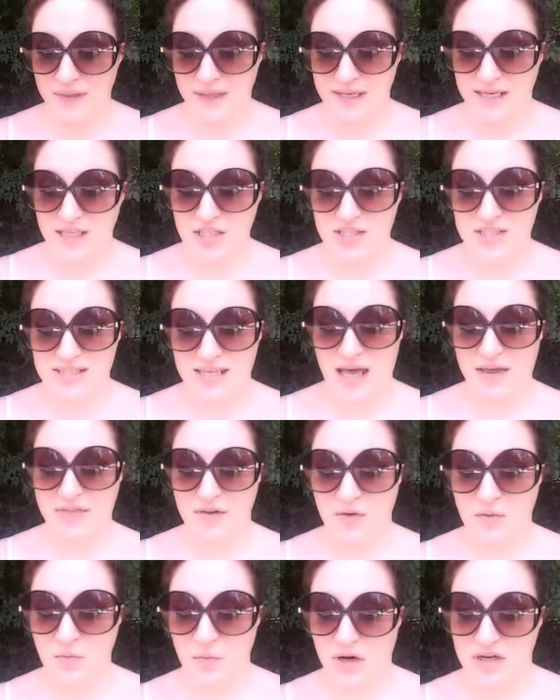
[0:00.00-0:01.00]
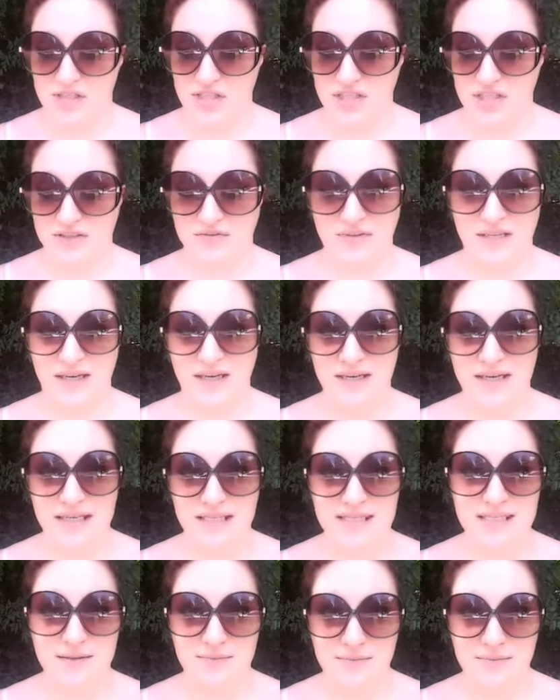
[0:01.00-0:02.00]
He just sat there and watched TV. He
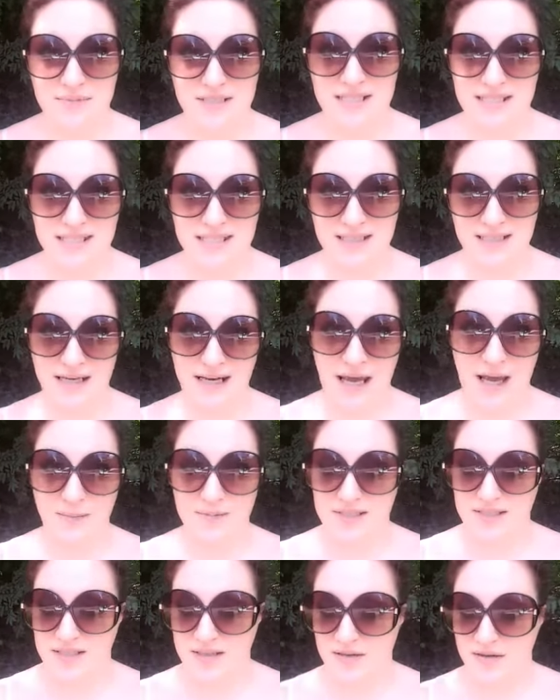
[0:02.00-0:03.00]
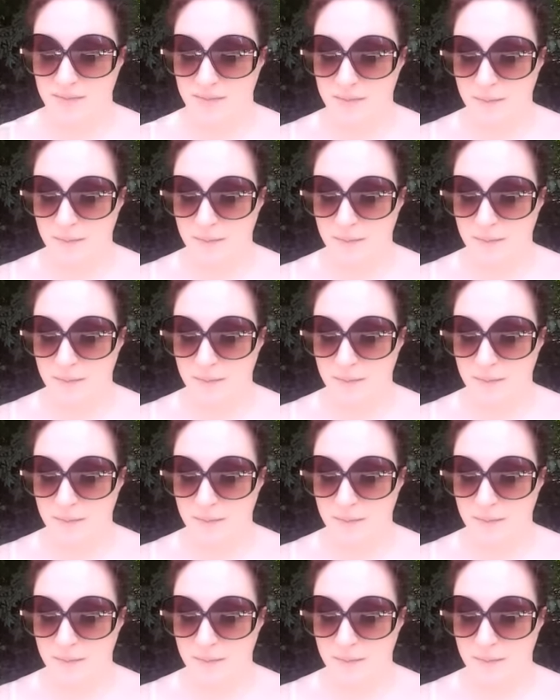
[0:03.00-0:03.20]
seemed distant and absent.